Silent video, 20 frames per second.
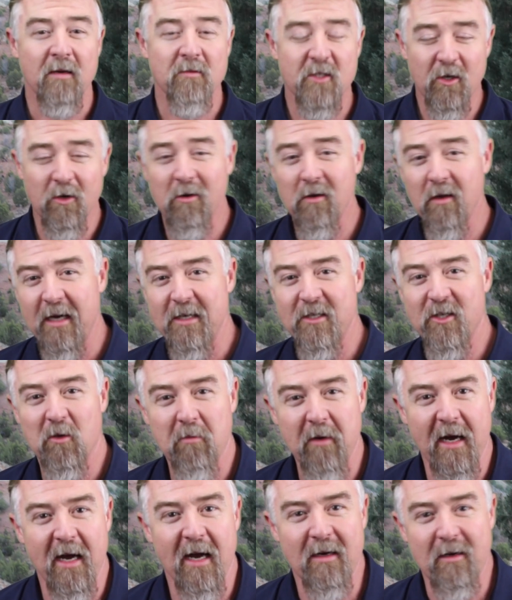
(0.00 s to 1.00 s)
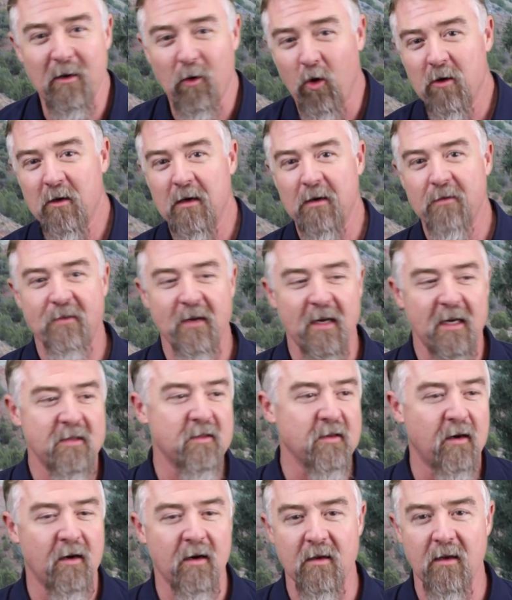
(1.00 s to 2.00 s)
I'm so glad you're back. Ordinary
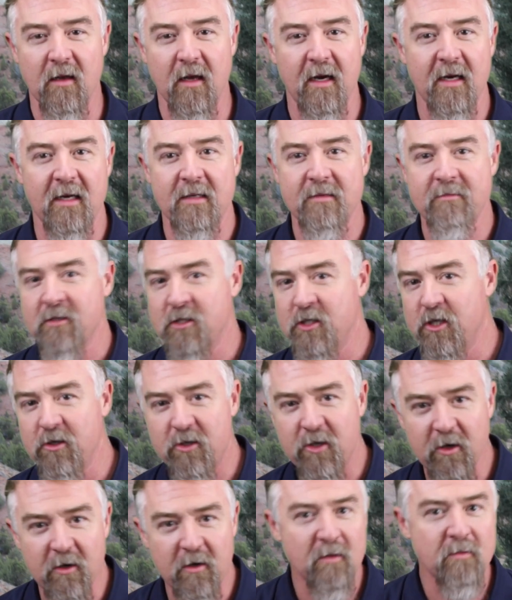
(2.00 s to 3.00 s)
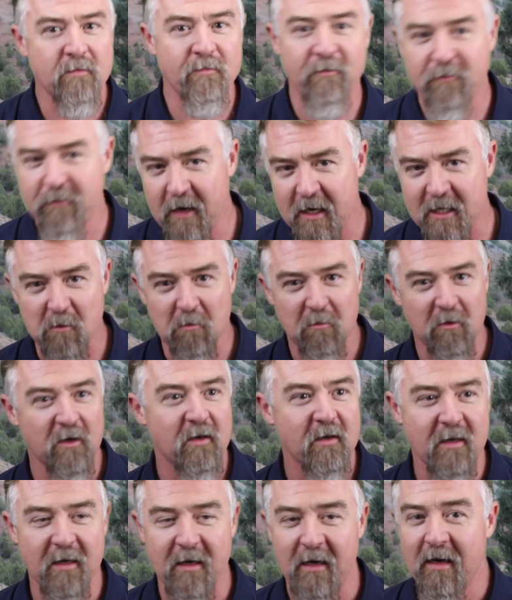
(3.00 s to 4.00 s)
Faith online, YouTube,
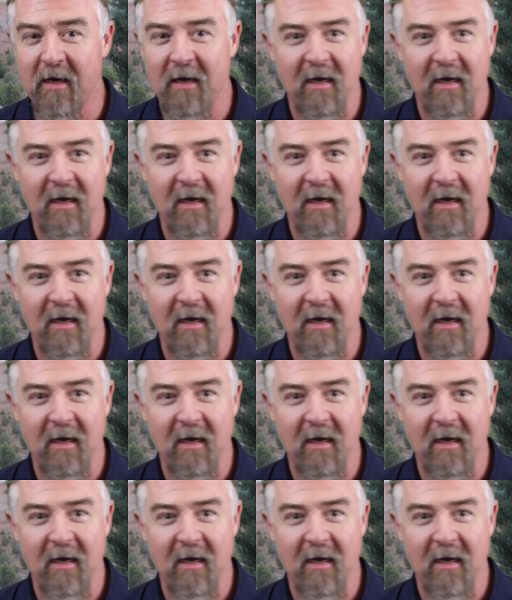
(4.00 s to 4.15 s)
Facebook,